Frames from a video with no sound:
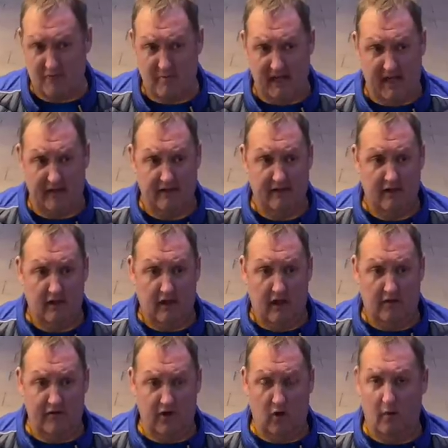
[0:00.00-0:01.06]
me
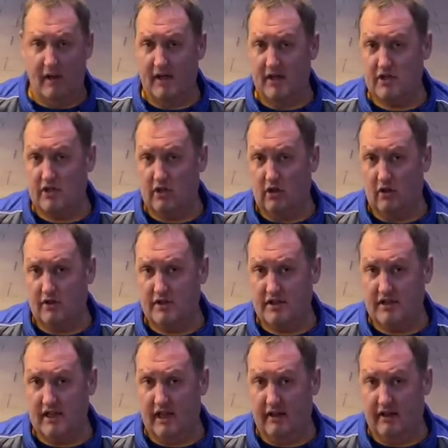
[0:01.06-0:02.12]
a few weeks ago to
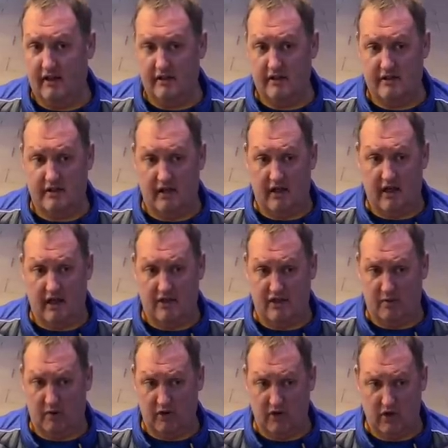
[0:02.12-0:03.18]
say that
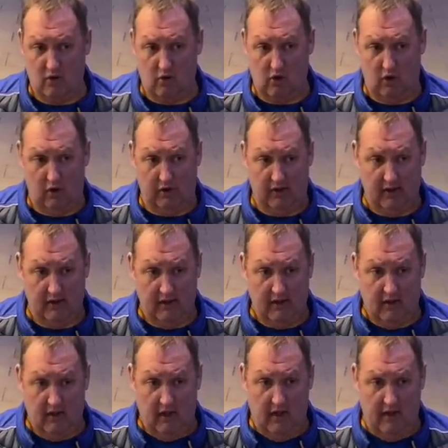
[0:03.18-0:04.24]
Angie wasn't too good.
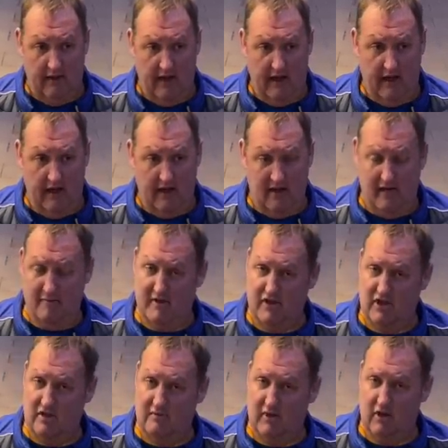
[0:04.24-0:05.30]
And then he
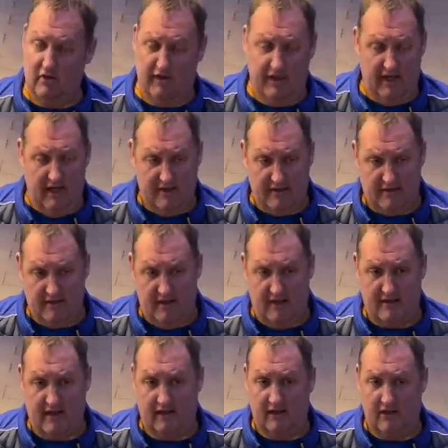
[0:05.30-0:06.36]
messaged me the other day to say
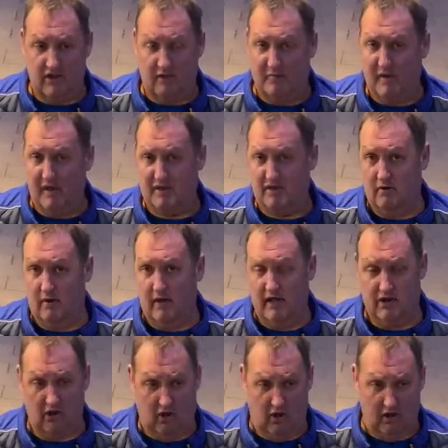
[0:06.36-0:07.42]
sadly she'd passed away.
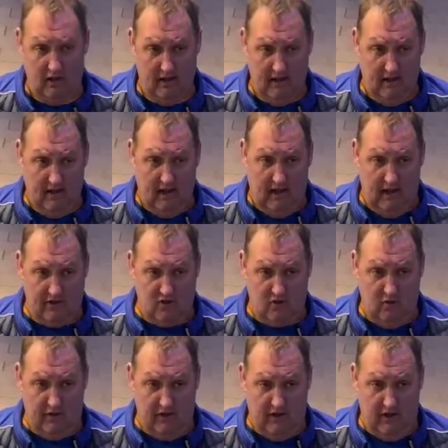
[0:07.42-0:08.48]
So I just
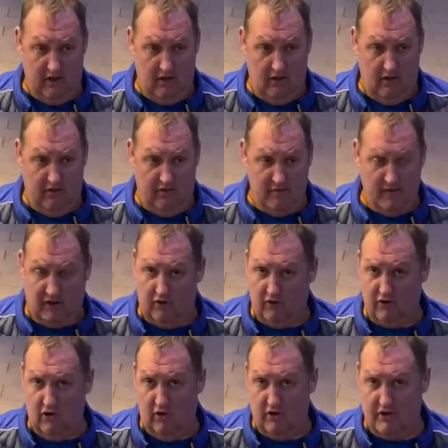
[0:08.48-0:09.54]
want to offer my
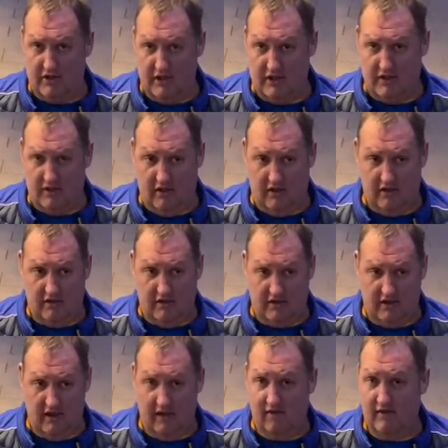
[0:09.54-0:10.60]
condolences to
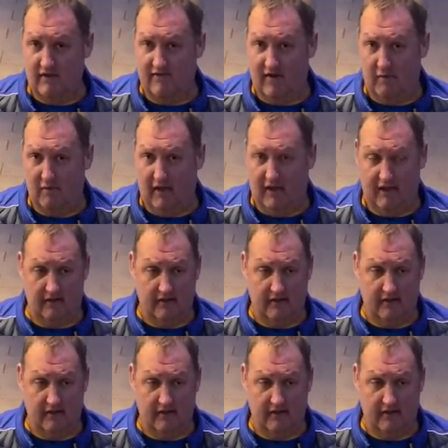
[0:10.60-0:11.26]
Steve and his family.